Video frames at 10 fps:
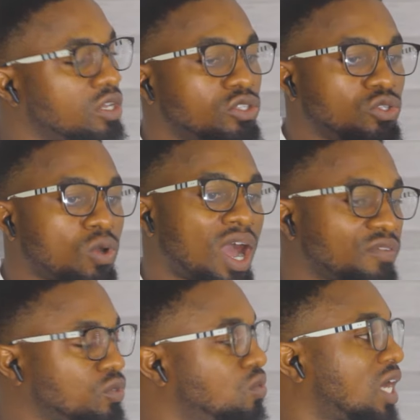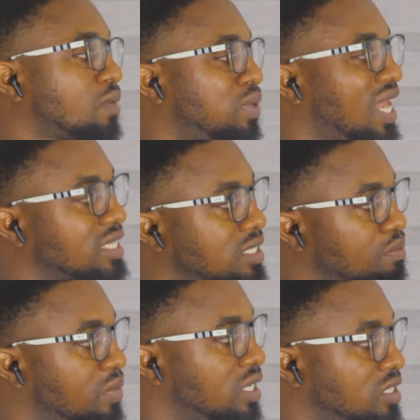you have to look at
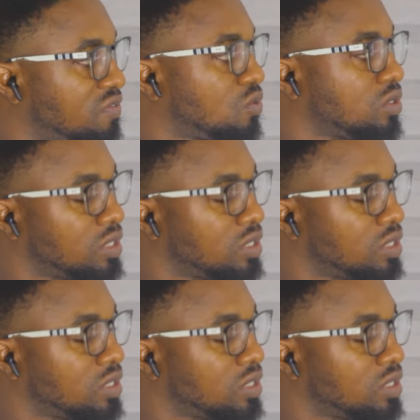plant-based food,